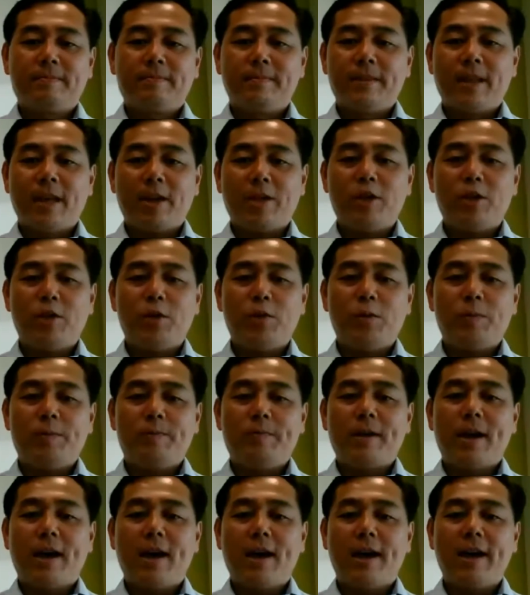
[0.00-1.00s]
Thank
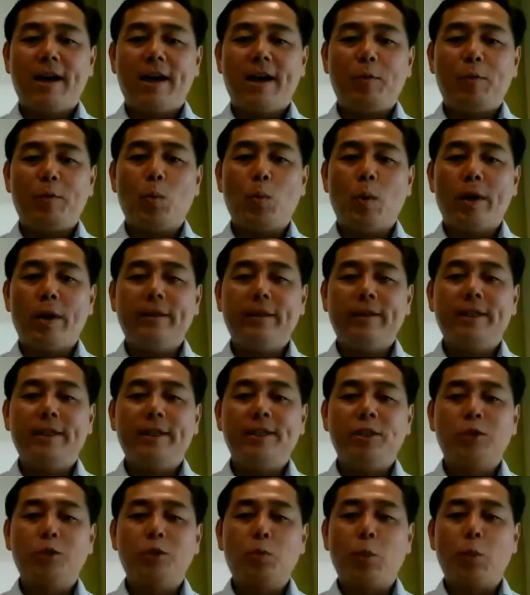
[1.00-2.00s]
you. Hi everyone,
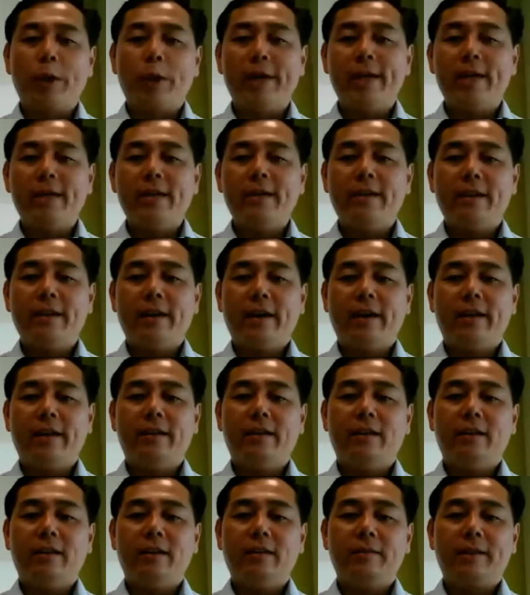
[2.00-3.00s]
this is Wing, and
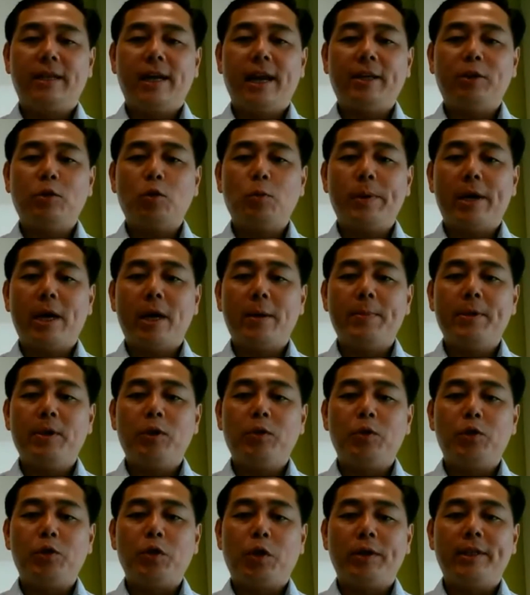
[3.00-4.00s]
glad to be able
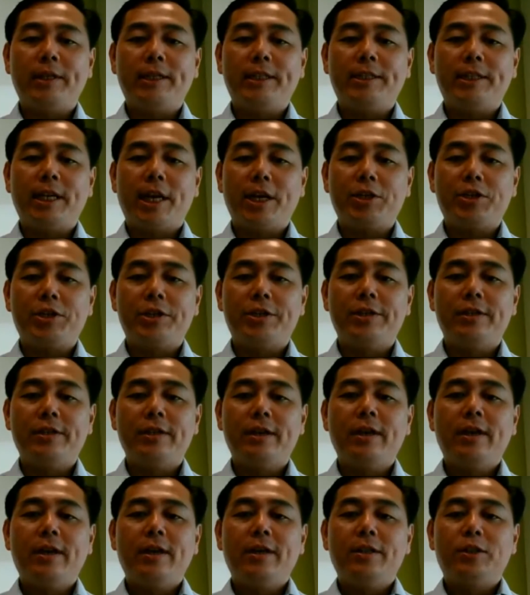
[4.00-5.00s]
to join this
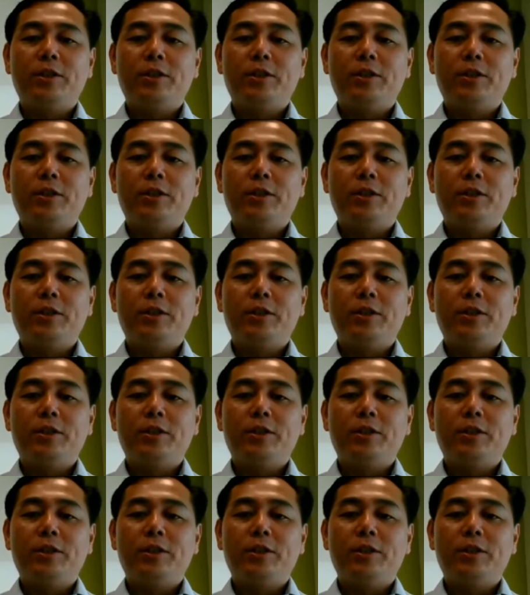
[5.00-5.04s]
session.